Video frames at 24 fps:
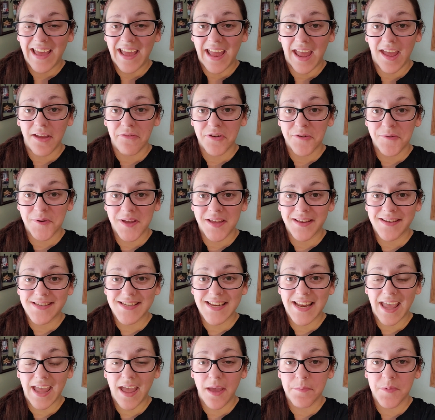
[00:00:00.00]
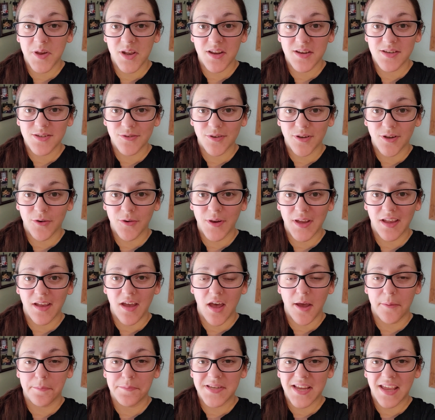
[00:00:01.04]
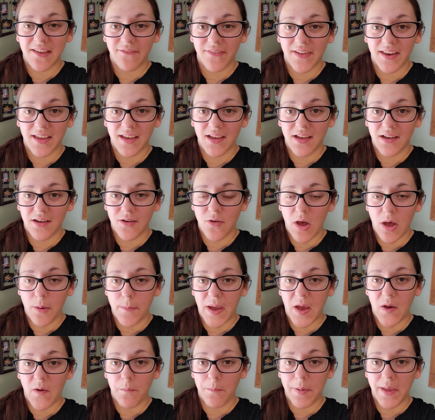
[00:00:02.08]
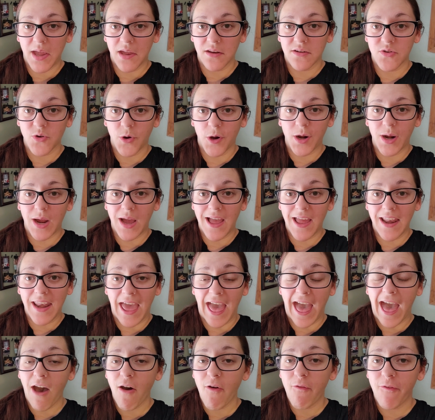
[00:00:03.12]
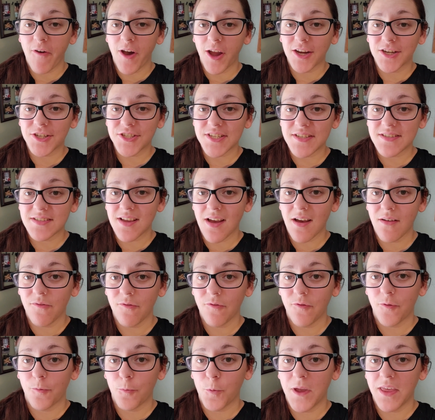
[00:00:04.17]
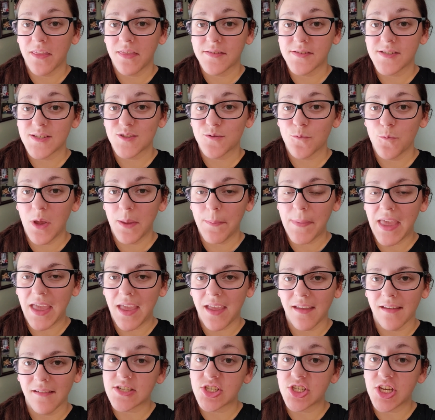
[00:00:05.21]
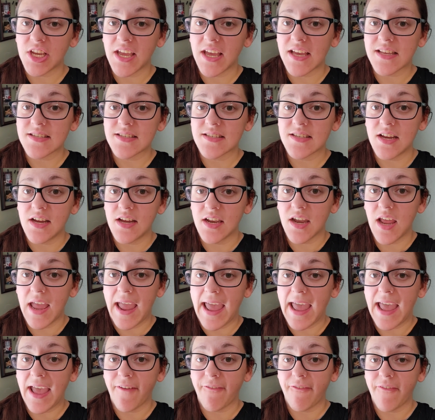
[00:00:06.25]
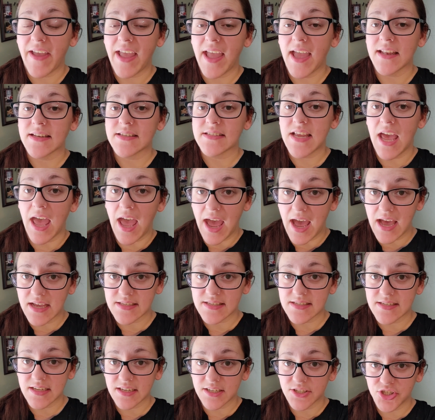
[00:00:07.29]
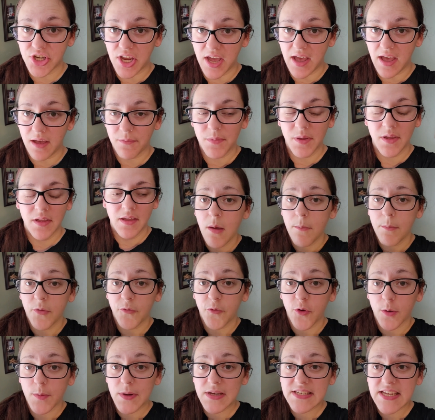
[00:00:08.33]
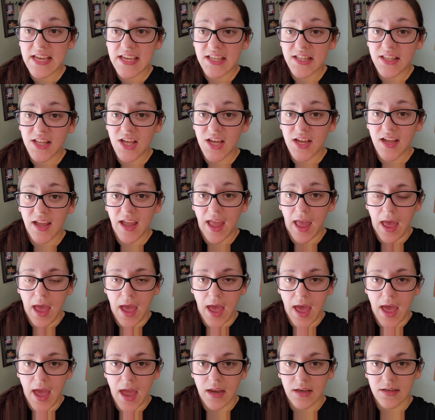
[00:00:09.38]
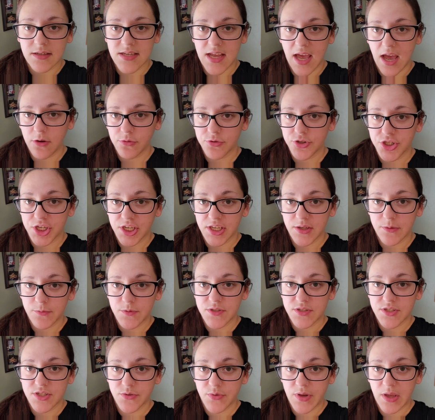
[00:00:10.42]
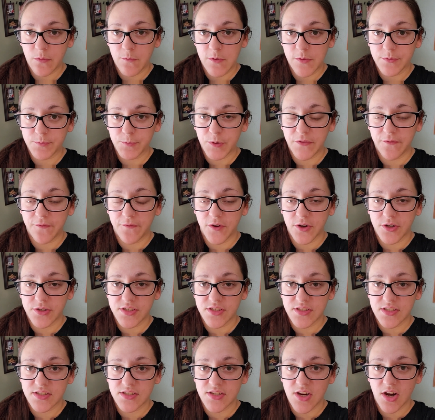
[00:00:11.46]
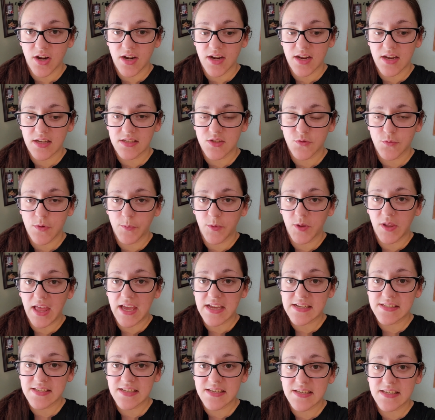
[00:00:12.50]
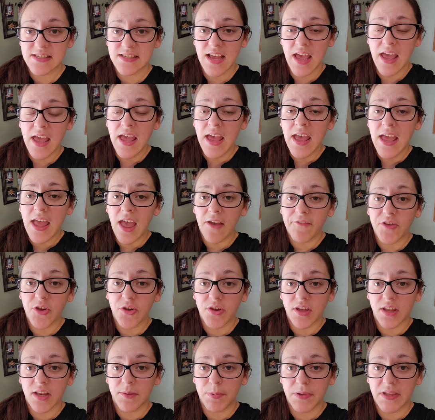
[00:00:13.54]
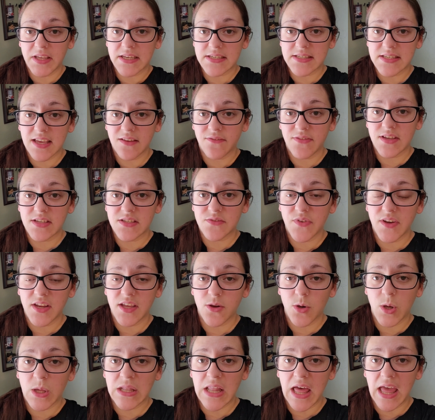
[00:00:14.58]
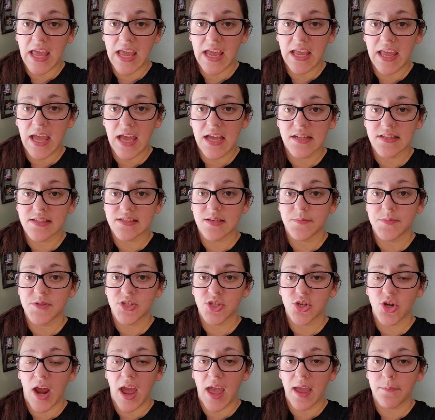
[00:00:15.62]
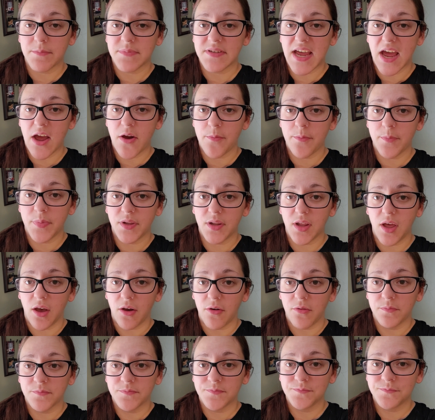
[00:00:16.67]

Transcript: Hey everyone, today I'm going to do a quick update video about Pandora and how far she's come with swimming. She has done a fantastic job. Before we take a look at how she was doing when we first started swim classes, if you could please give this video a like and subscribe down below.